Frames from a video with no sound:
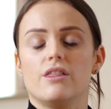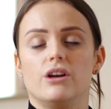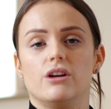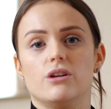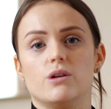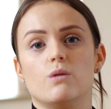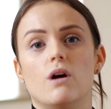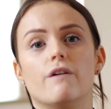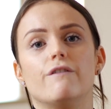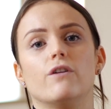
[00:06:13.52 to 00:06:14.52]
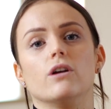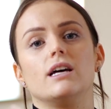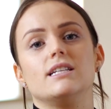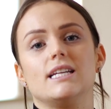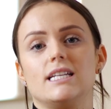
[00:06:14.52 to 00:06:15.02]
than a new full
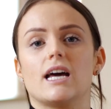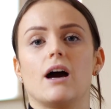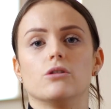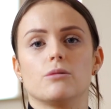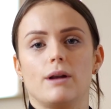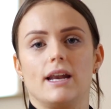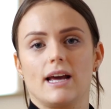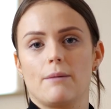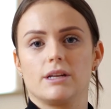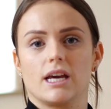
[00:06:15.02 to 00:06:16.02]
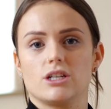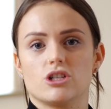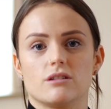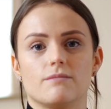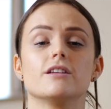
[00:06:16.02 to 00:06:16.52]
and detailed planning
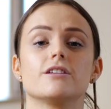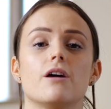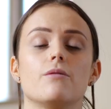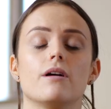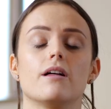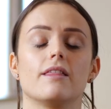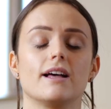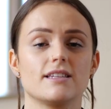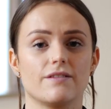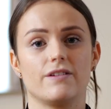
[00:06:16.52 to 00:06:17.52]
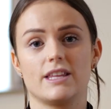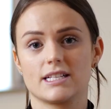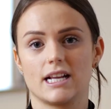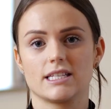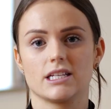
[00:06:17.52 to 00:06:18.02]
application. So that's it for
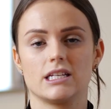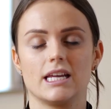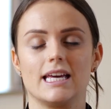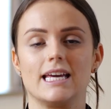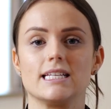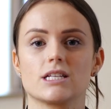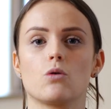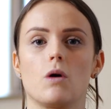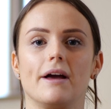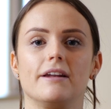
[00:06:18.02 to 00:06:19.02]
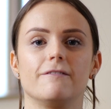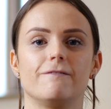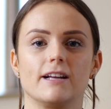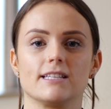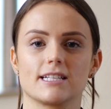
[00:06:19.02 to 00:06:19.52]
this lesson. It is quite an
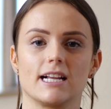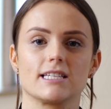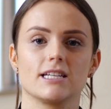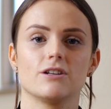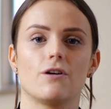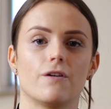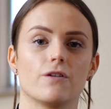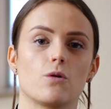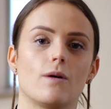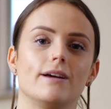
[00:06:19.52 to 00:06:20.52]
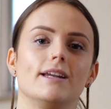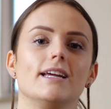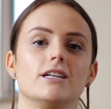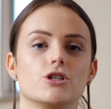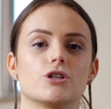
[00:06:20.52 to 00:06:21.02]
advanced lesson on quite
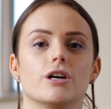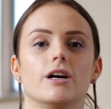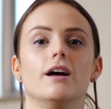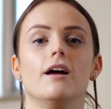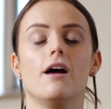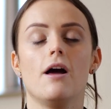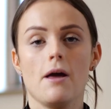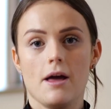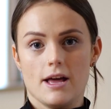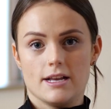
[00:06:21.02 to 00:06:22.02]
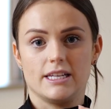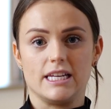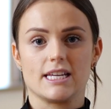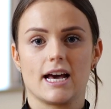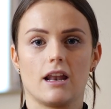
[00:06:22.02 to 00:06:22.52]
an intricate
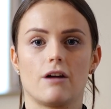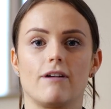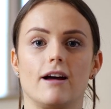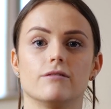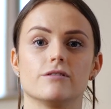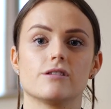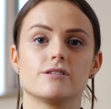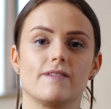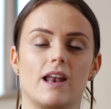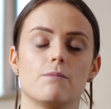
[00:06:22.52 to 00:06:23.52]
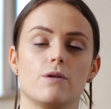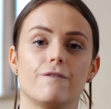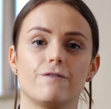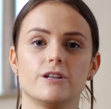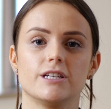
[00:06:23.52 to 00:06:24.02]
detail around
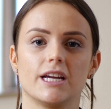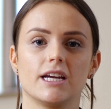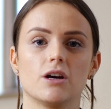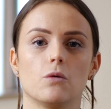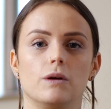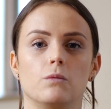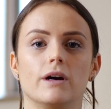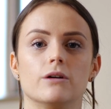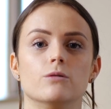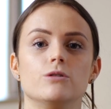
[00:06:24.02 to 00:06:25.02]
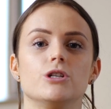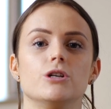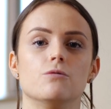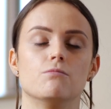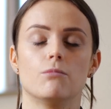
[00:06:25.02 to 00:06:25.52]
development funding. We will
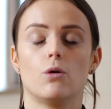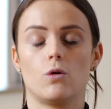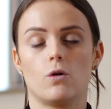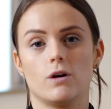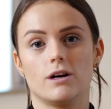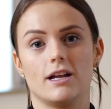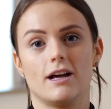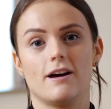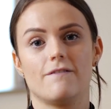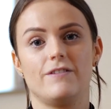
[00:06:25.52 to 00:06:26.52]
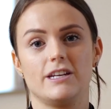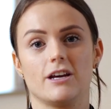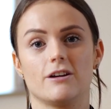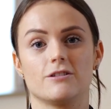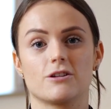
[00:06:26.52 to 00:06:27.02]
do more
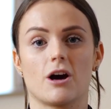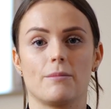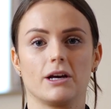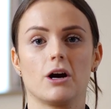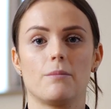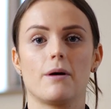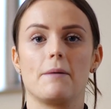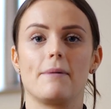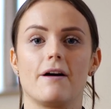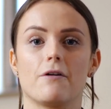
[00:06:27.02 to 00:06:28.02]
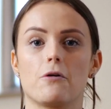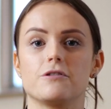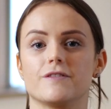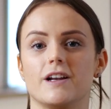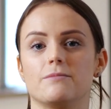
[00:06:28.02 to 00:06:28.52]
videos coming up
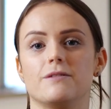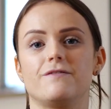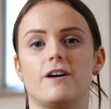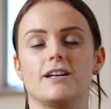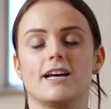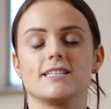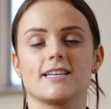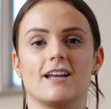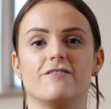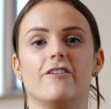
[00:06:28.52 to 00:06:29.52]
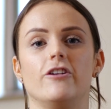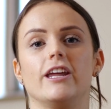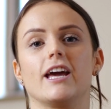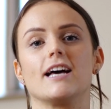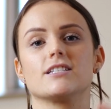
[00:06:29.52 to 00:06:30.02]
about development finance and
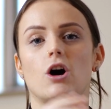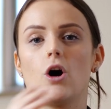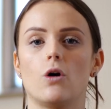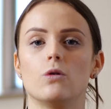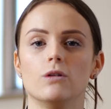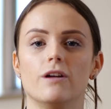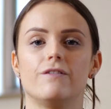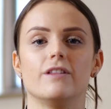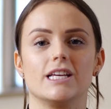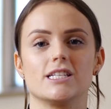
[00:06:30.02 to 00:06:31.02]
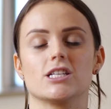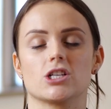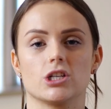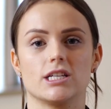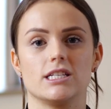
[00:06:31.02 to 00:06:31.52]
funding as a whole for this to
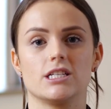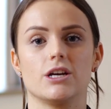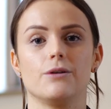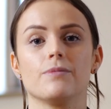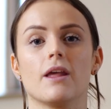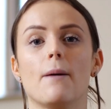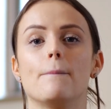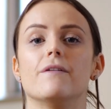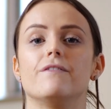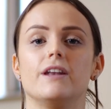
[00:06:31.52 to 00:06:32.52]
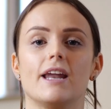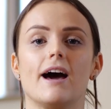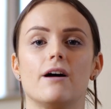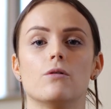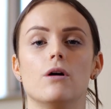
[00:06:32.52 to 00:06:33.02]
slot into, but for
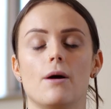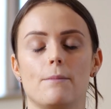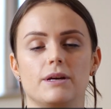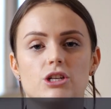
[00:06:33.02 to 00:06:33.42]
now, be